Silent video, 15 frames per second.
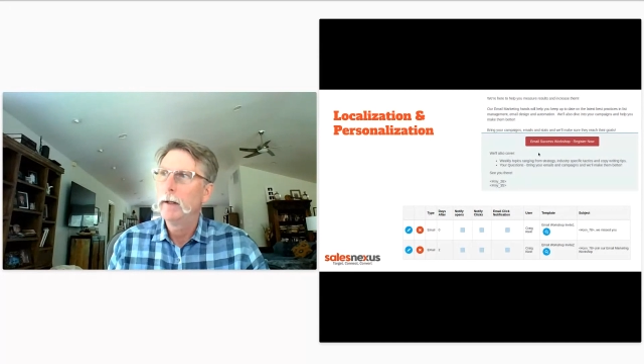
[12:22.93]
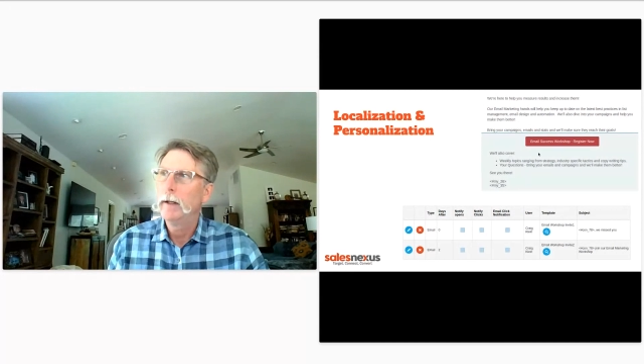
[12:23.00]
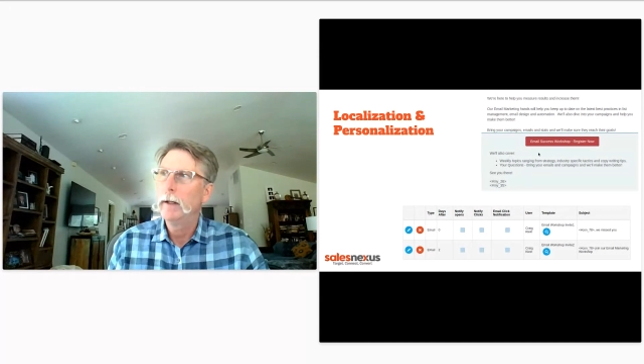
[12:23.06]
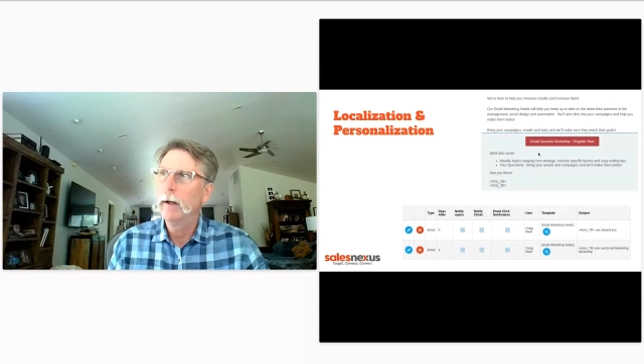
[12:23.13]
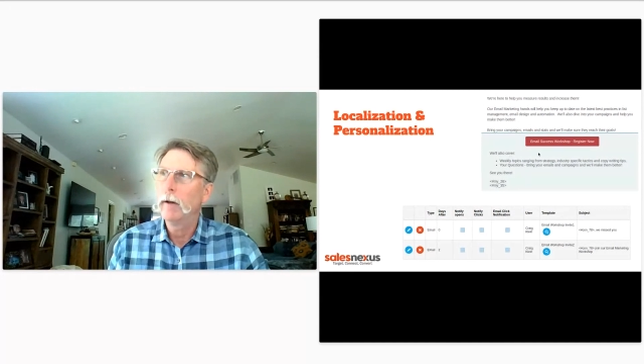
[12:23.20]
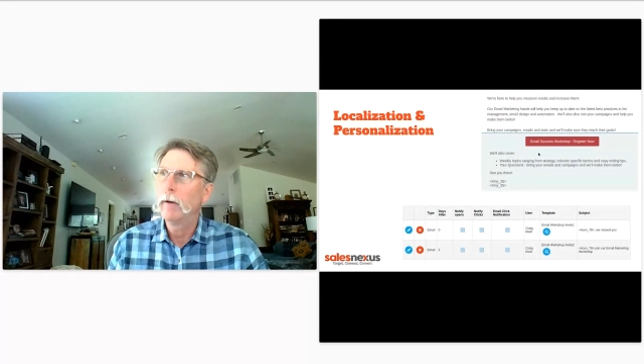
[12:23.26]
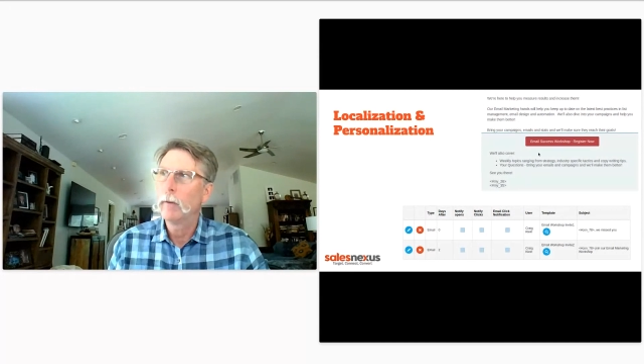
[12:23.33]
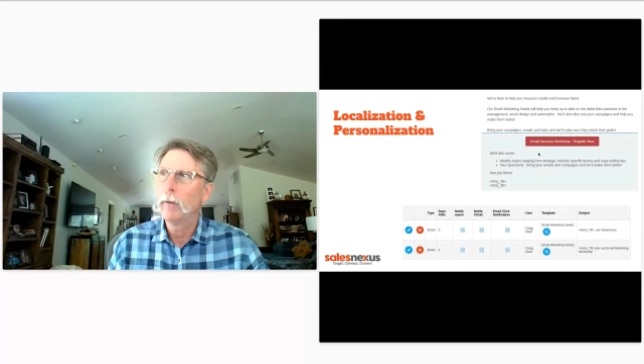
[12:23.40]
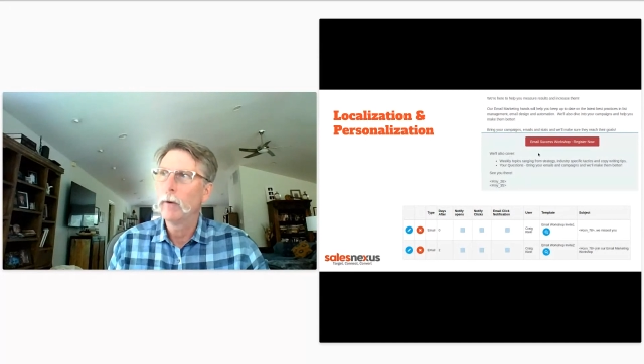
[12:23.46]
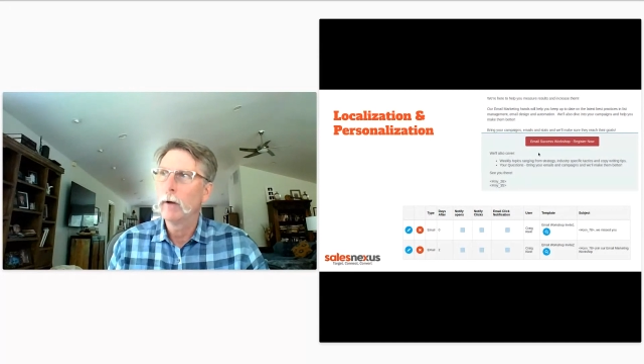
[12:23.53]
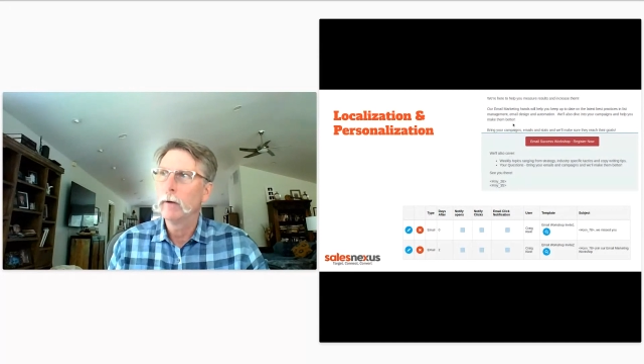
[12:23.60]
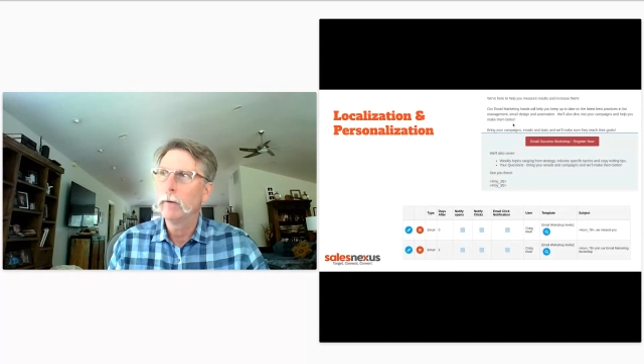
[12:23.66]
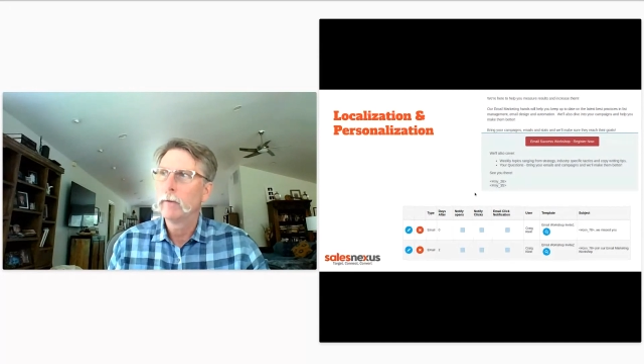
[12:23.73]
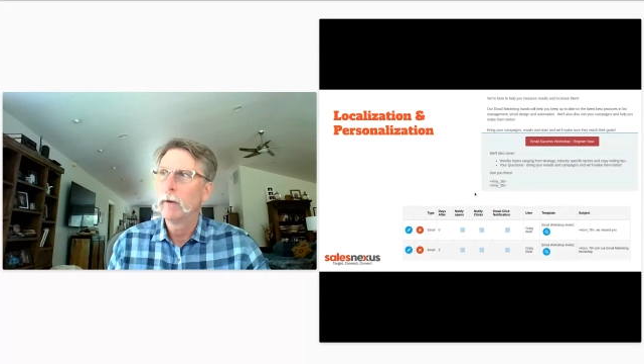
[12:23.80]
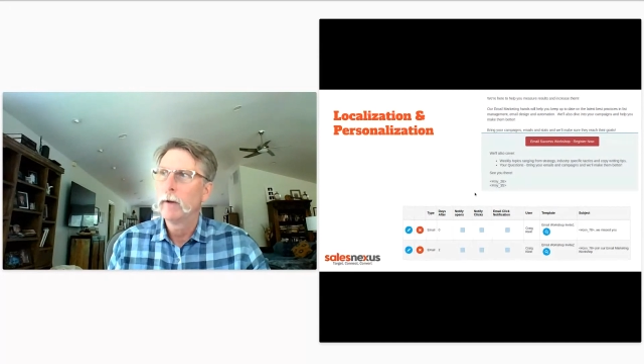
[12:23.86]
In other
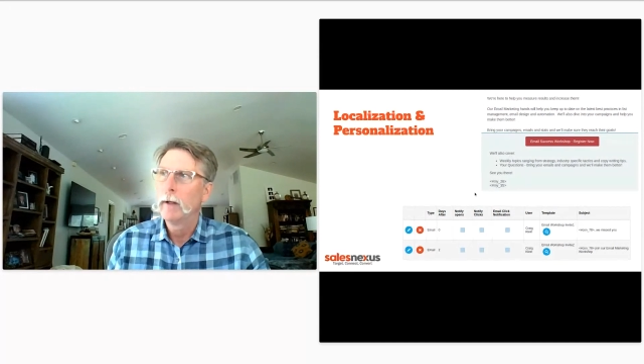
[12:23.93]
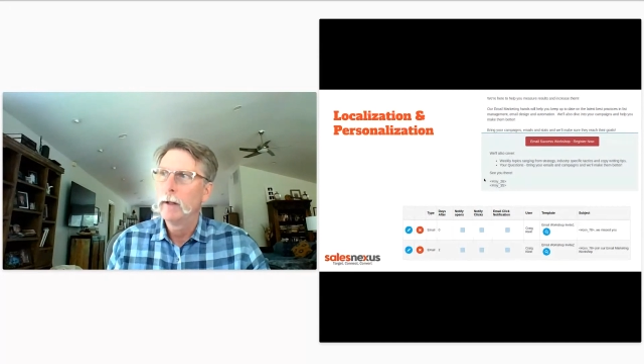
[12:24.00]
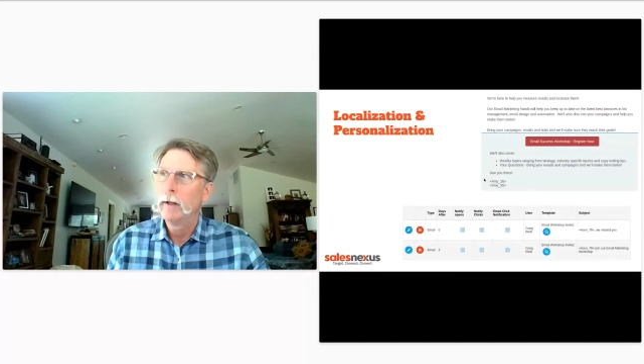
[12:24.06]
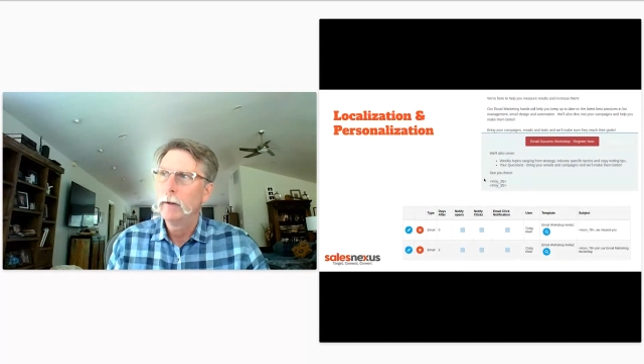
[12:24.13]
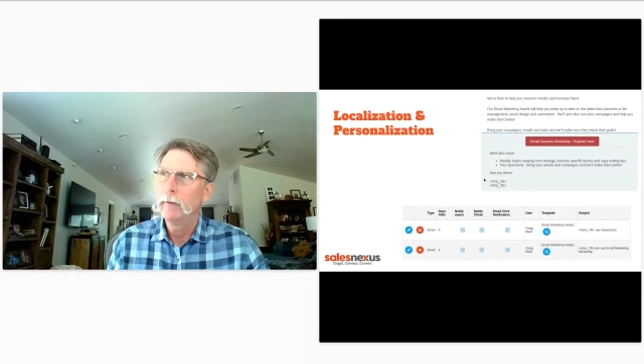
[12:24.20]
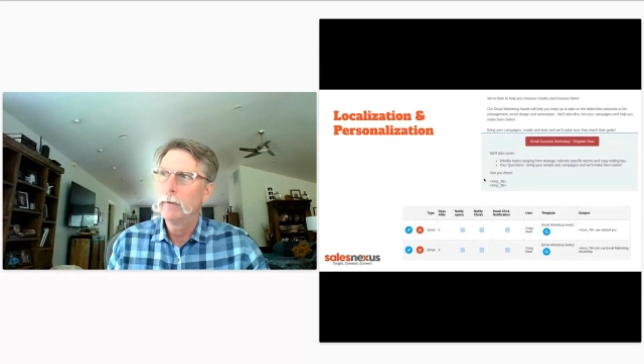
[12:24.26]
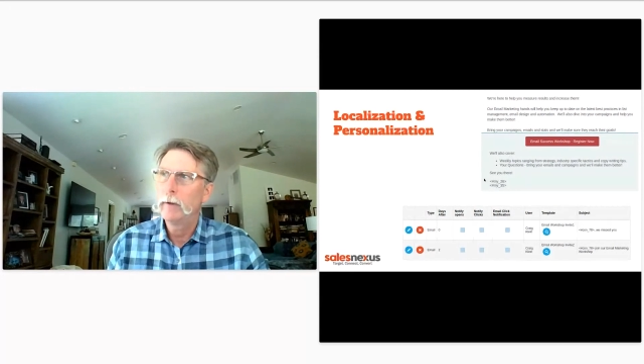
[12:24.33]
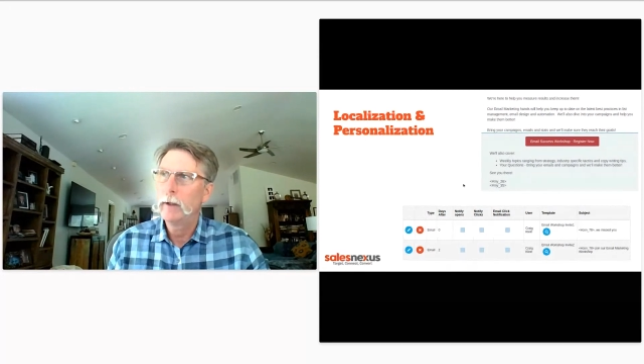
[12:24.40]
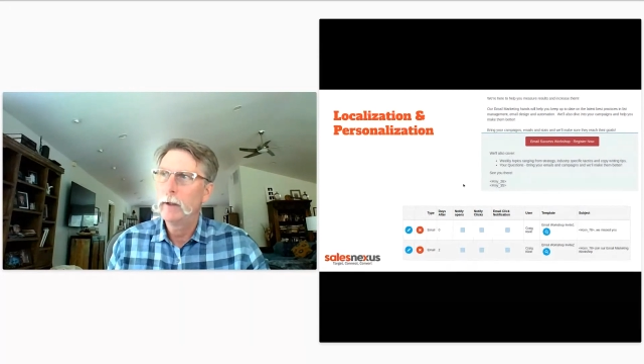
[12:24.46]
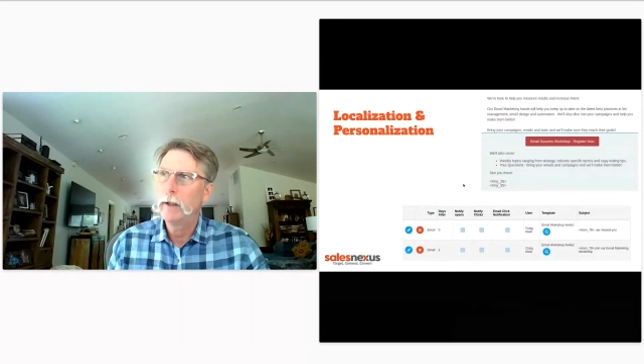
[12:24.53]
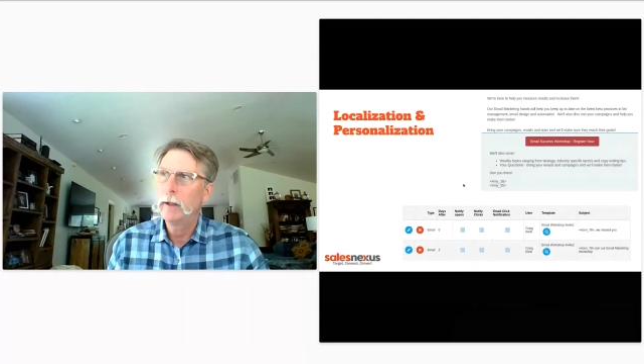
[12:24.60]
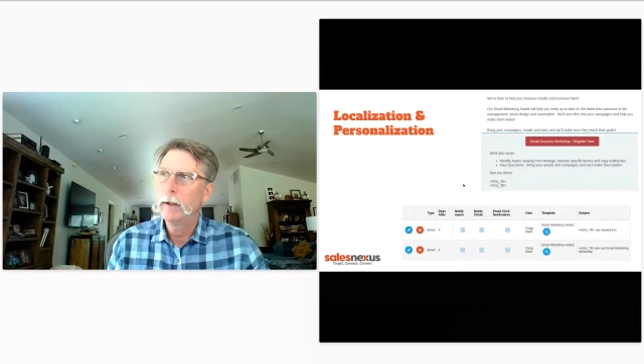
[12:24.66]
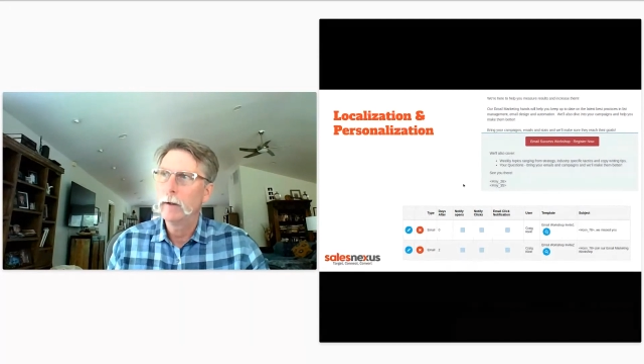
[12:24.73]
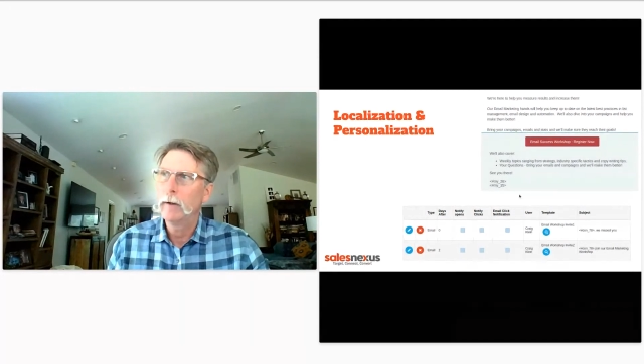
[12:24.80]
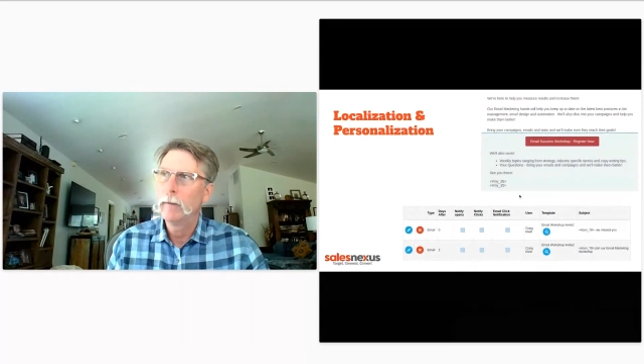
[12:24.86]
words, you see
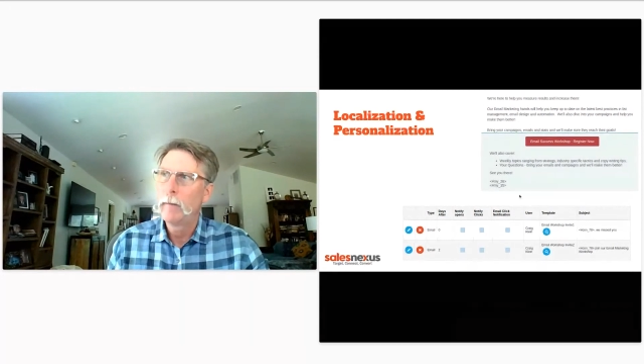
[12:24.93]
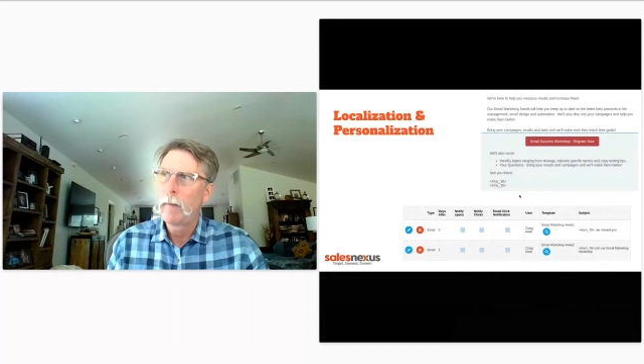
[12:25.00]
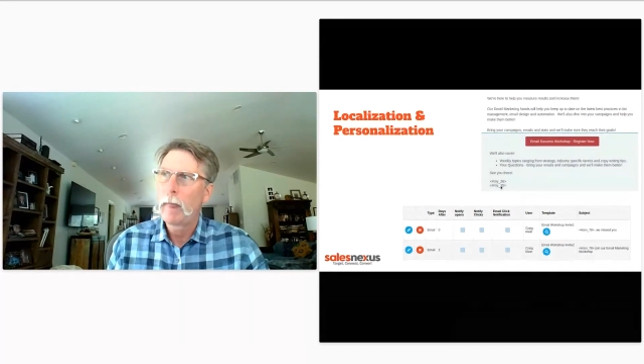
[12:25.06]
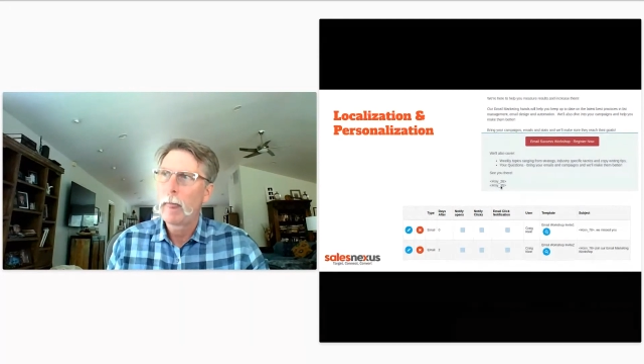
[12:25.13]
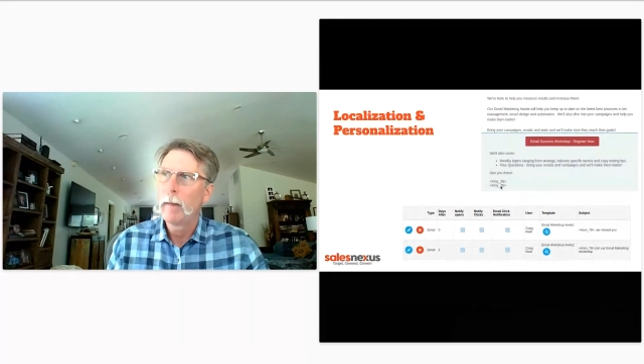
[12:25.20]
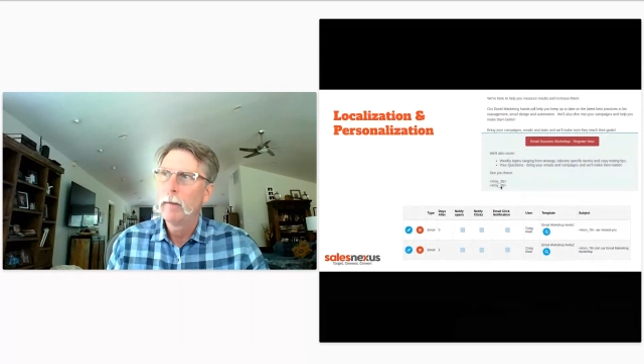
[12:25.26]
here,